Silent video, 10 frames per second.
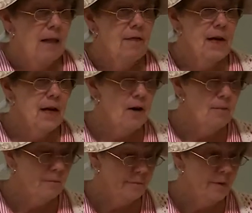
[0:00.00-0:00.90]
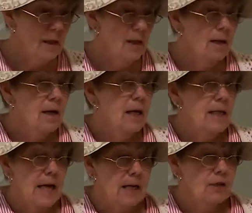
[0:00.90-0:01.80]
There,
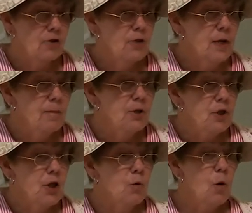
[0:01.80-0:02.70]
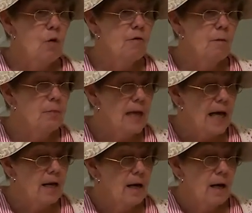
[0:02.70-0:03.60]
downstream, she wove a,
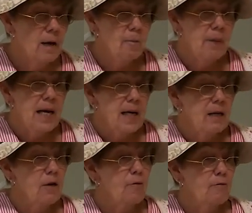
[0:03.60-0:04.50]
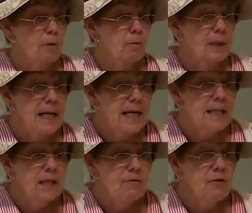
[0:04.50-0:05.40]
ble- a bed from
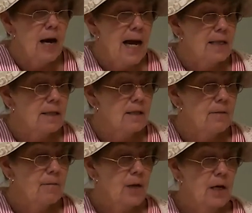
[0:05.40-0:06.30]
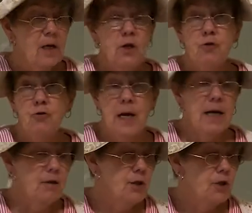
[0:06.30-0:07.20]
blades of grass,
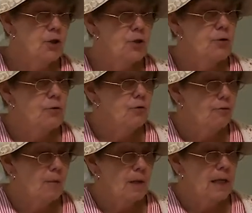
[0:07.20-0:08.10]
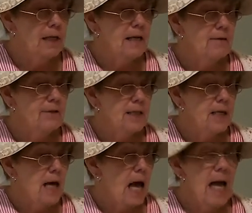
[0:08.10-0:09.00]
drank the dew from the leaves,
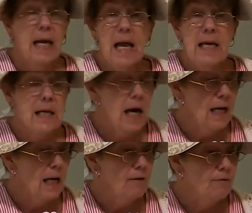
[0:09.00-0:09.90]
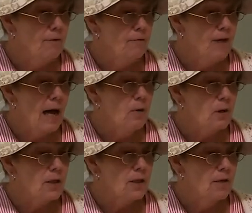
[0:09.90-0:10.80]
and ate honey from
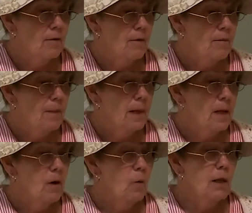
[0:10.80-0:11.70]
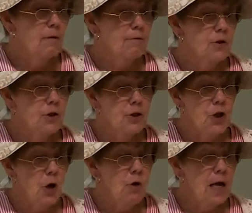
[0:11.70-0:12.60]
flowers. When the first
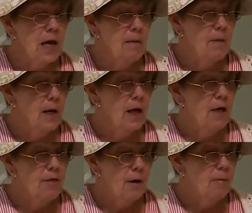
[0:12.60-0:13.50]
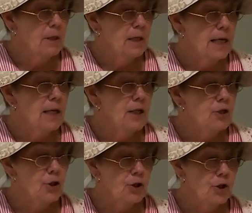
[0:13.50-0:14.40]
snow came, Thumbelina
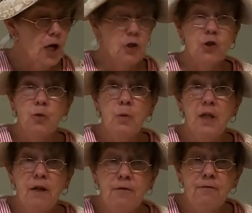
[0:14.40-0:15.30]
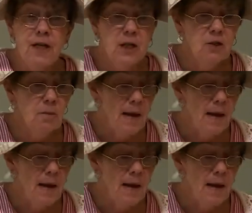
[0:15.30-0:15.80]
took shelter with a field